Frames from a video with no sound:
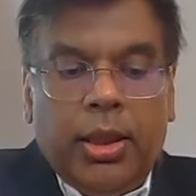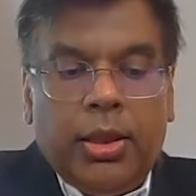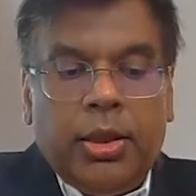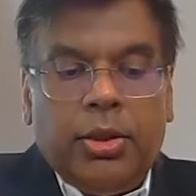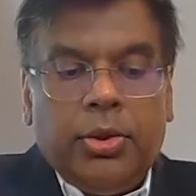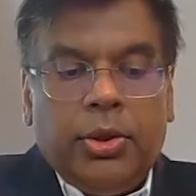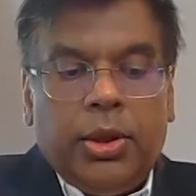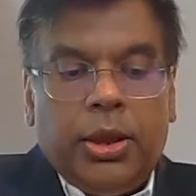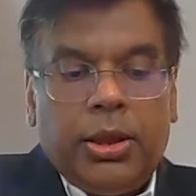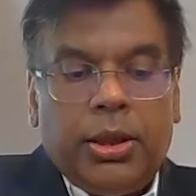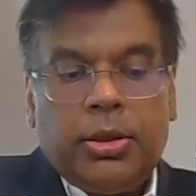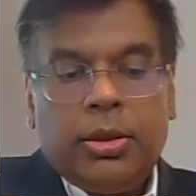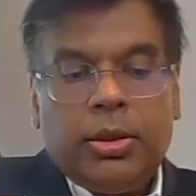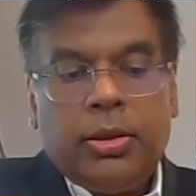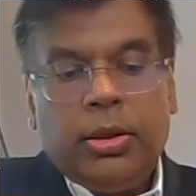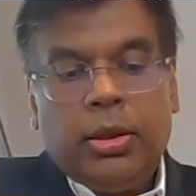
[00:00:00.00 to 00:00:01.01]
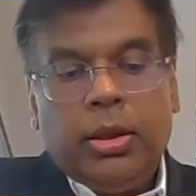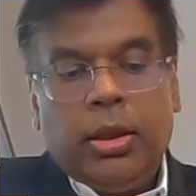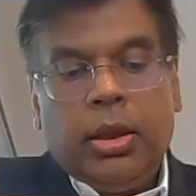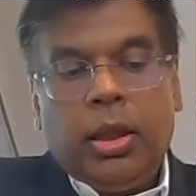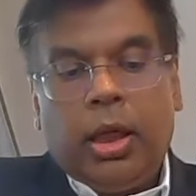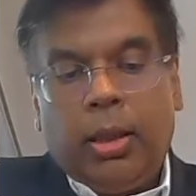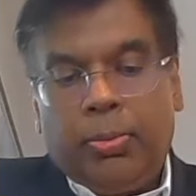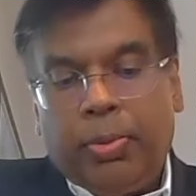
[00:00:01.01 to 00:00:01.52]
and the US
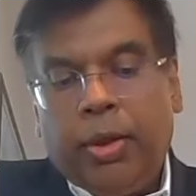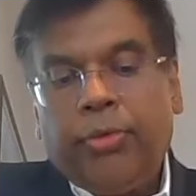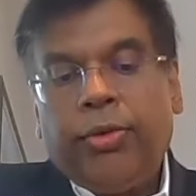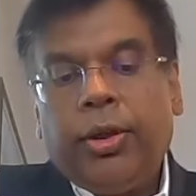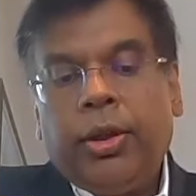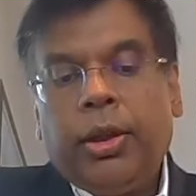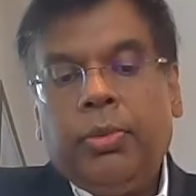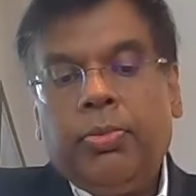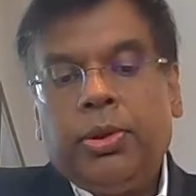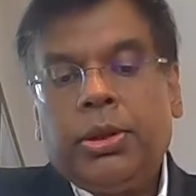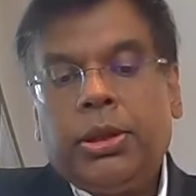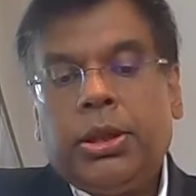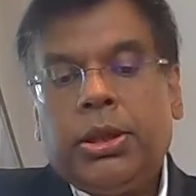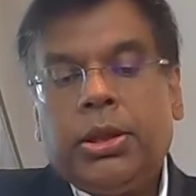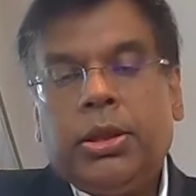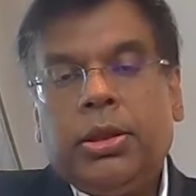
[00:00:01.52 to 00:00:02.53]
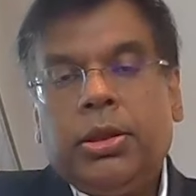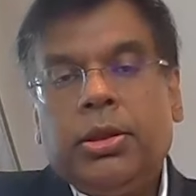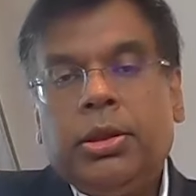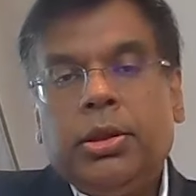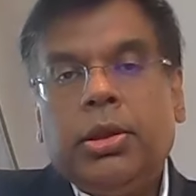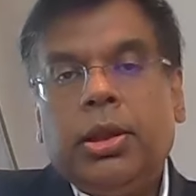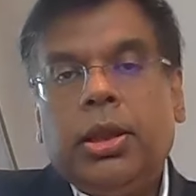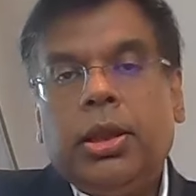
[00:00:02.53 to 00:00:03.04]
are perfectly positioned
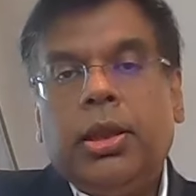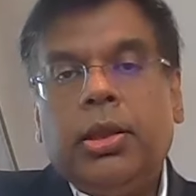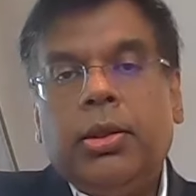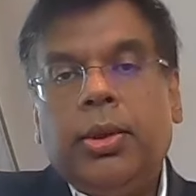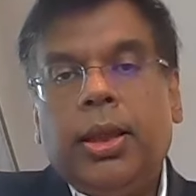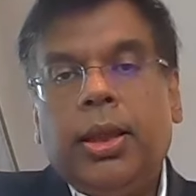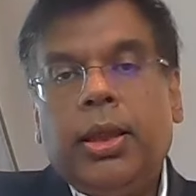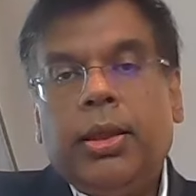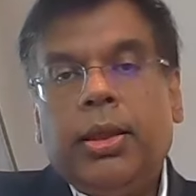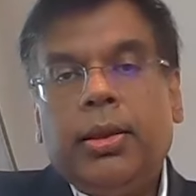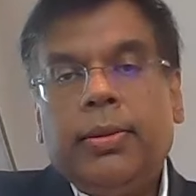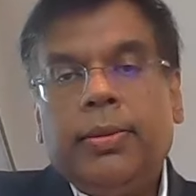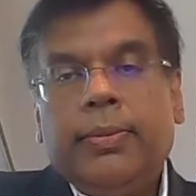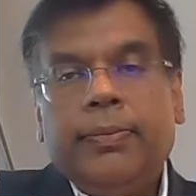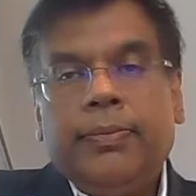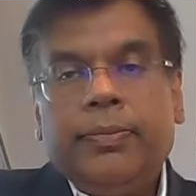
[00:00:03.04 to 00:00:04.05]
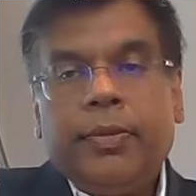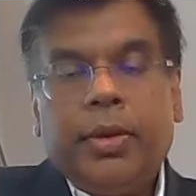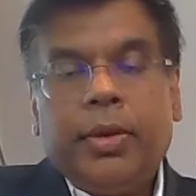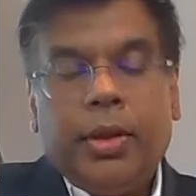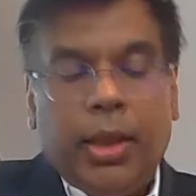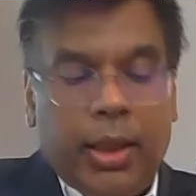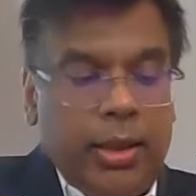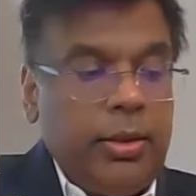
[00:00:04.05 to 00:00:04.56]
to lead the way.
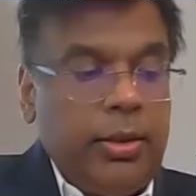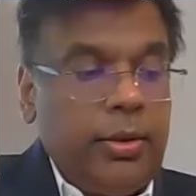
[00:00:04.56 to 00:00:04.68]
Thank